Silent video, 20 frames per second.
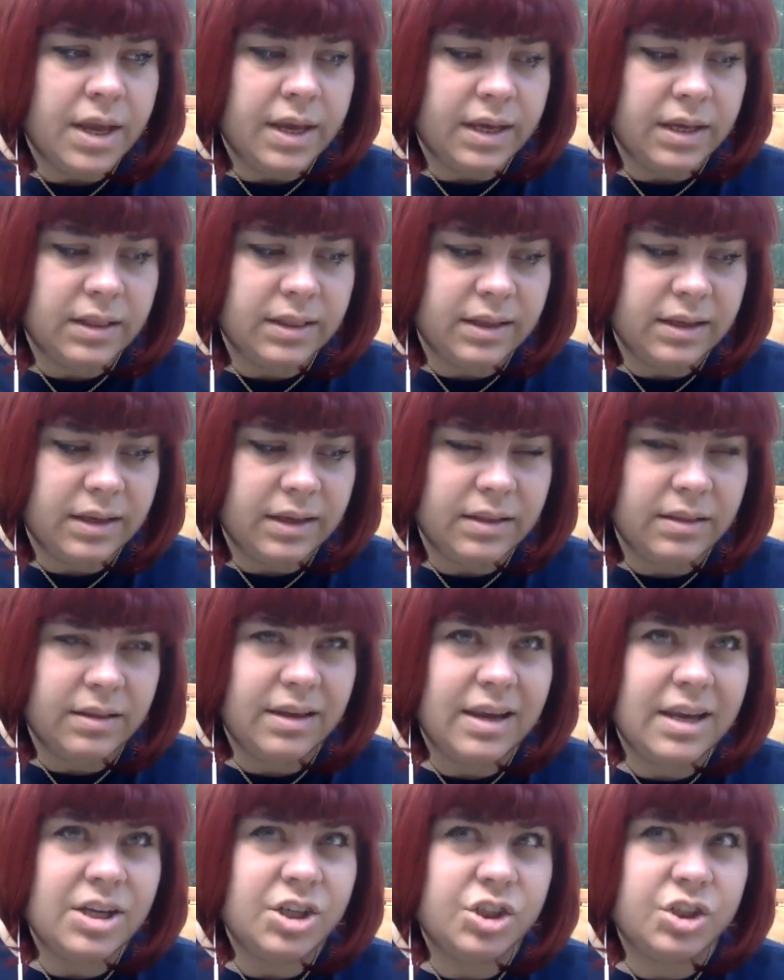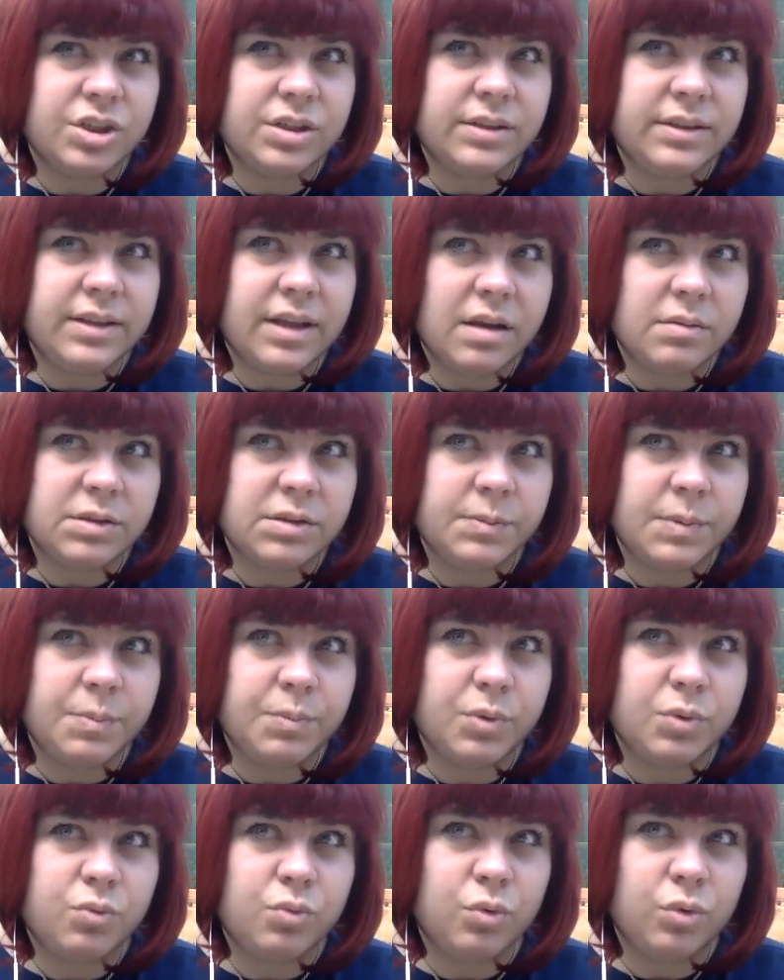In the ancient times,
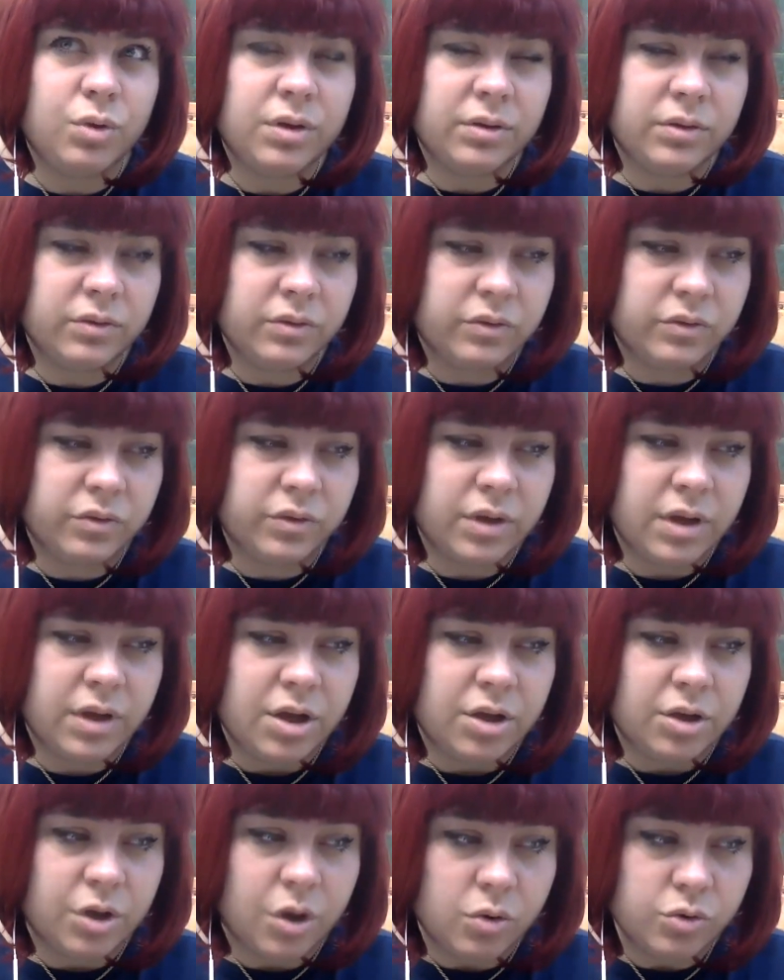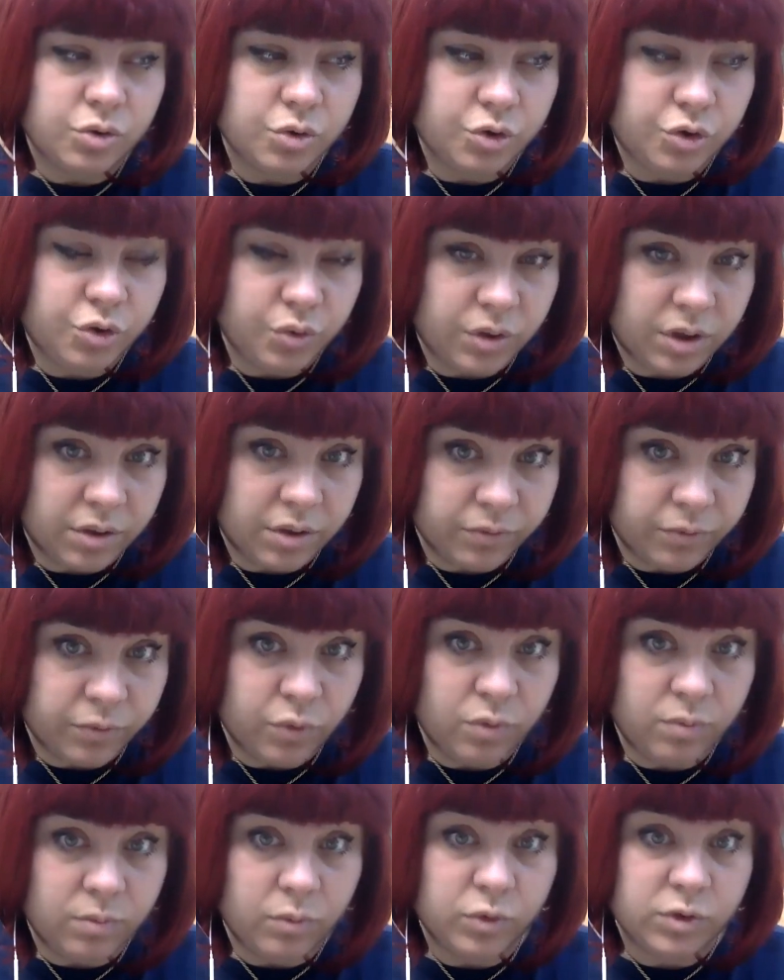people wouldn't, also during
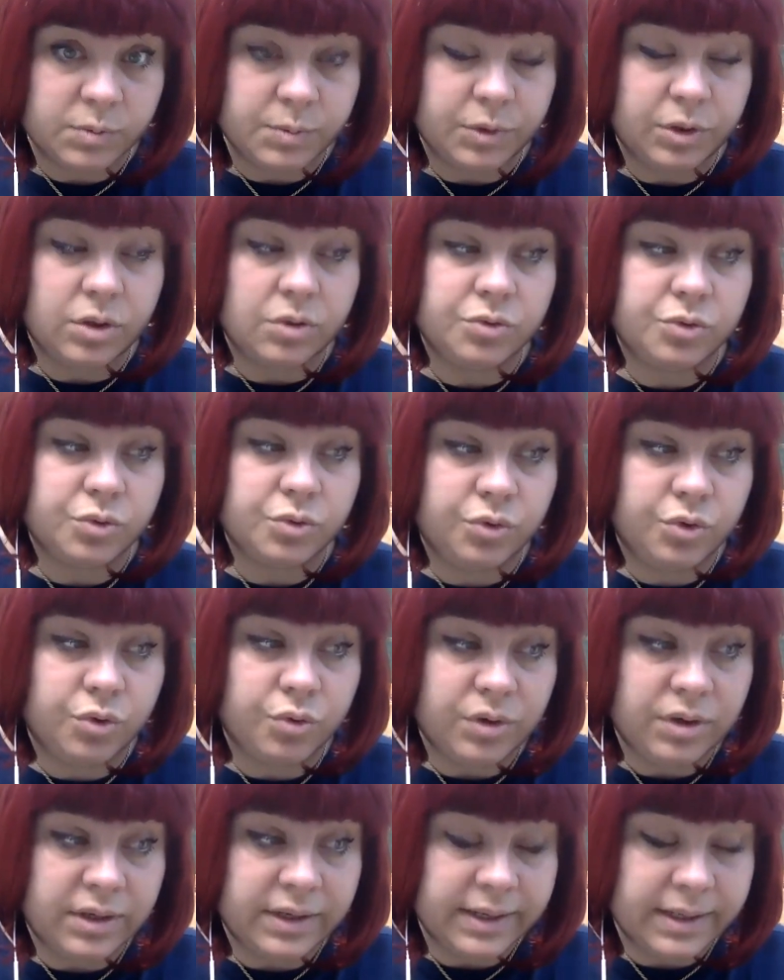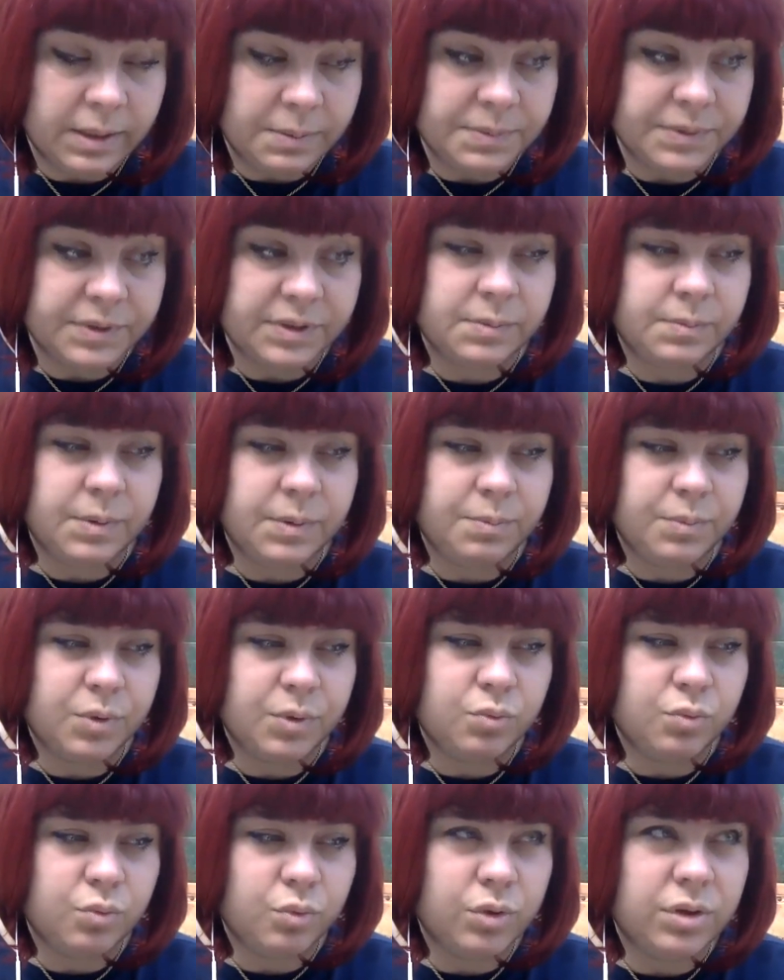full moons, but also during eclipses, people
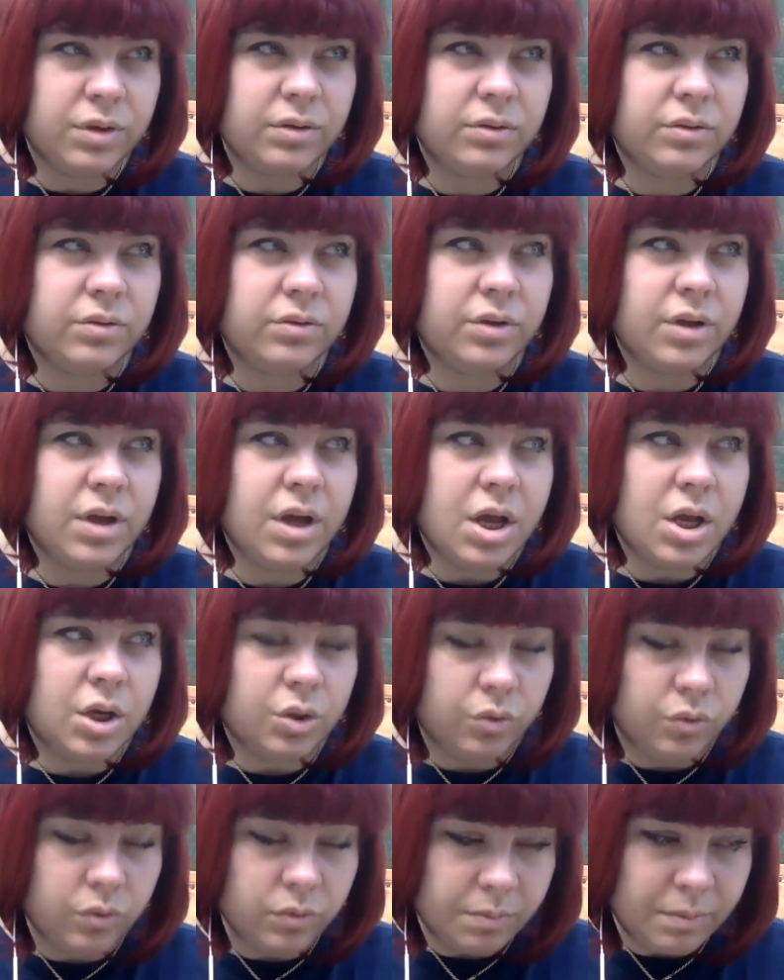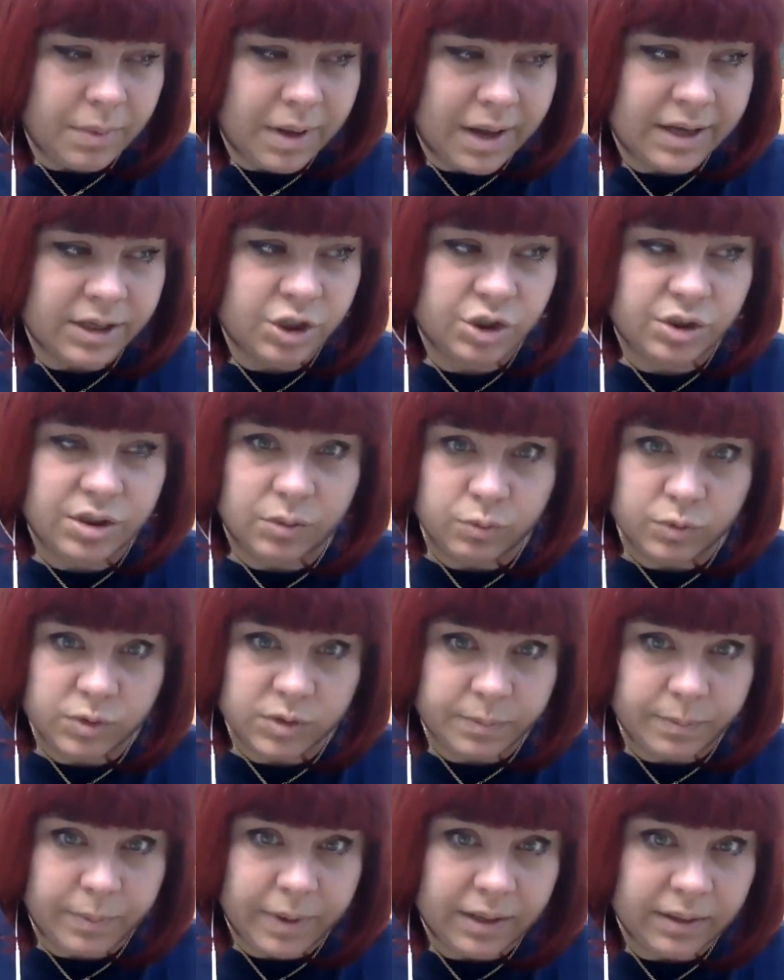wouldn't do much. They would
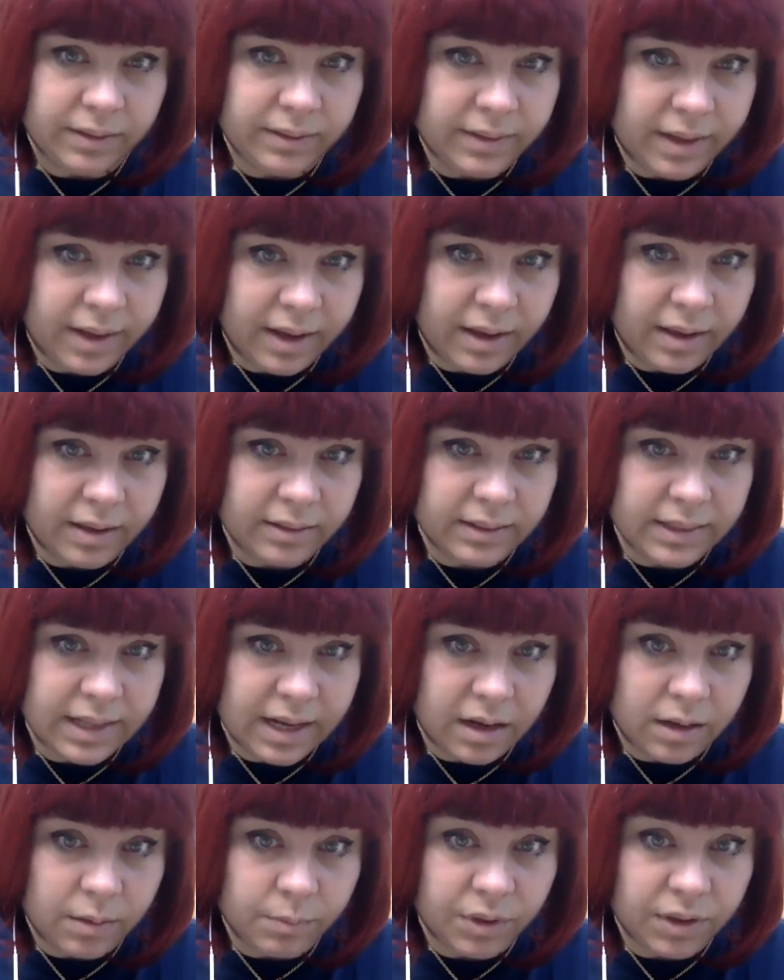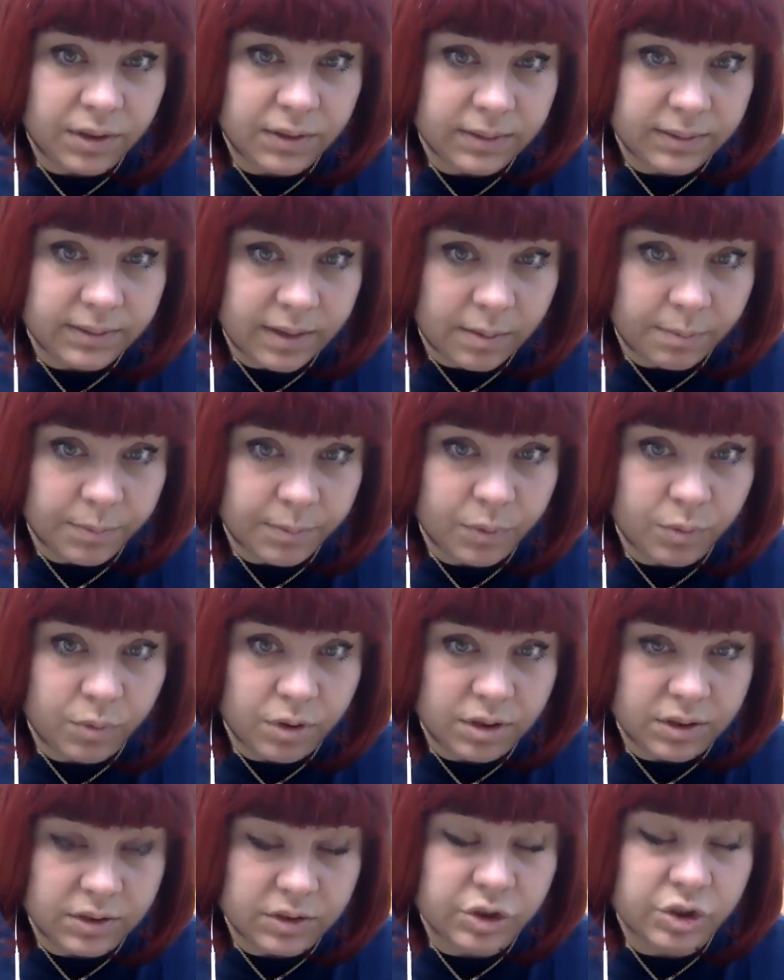spend time in the temple
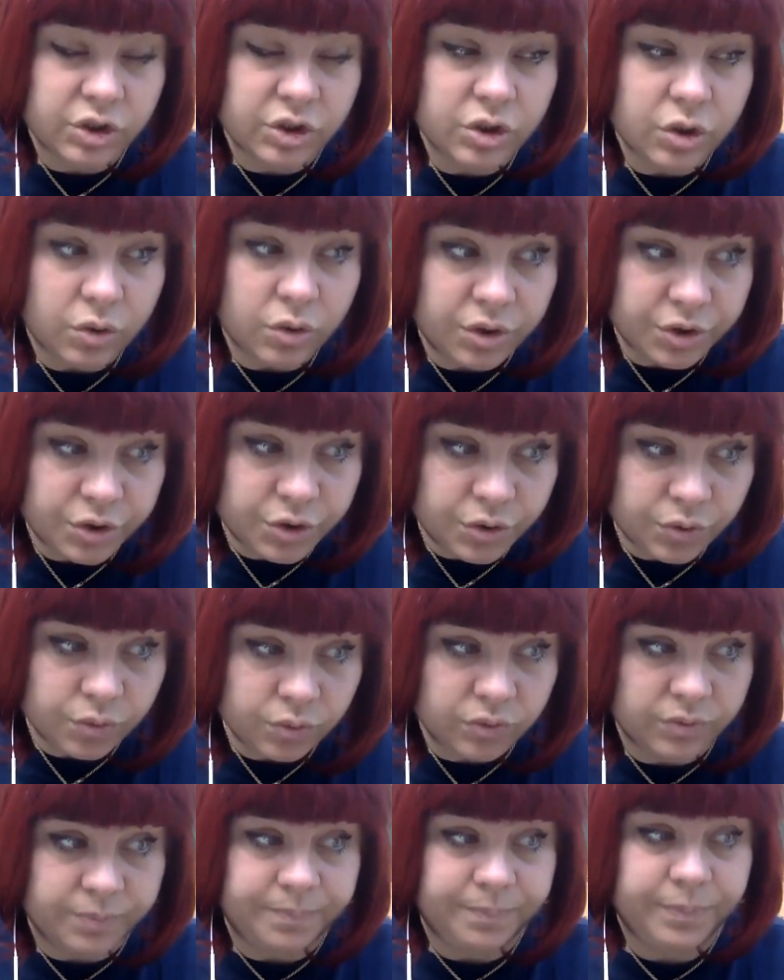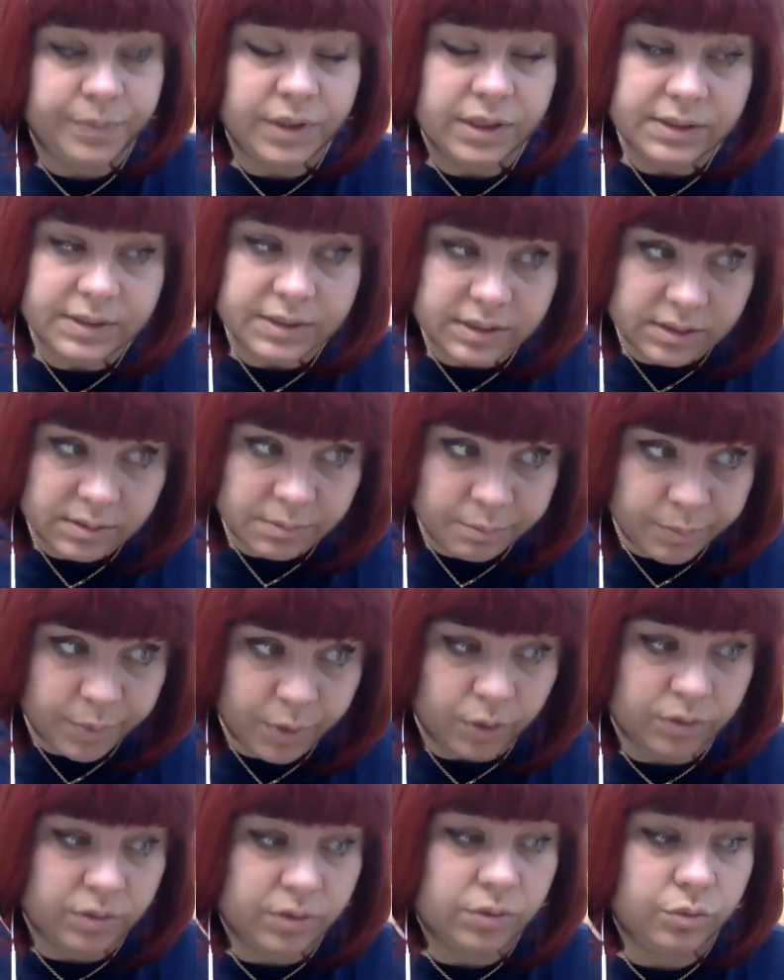or in solitude. This is
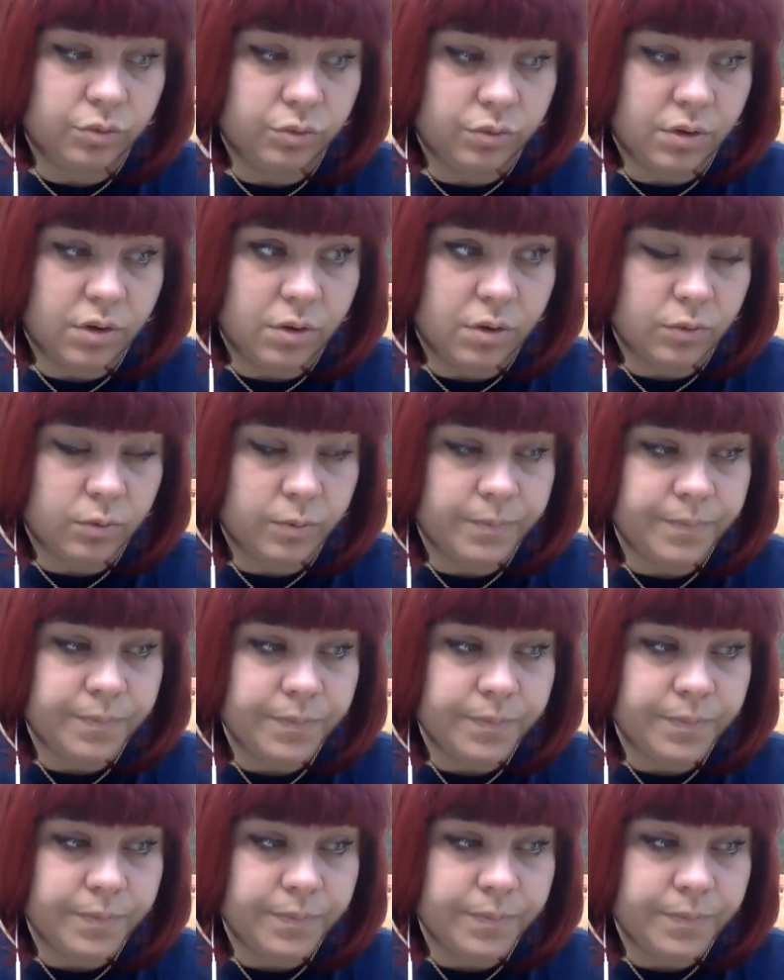important to know.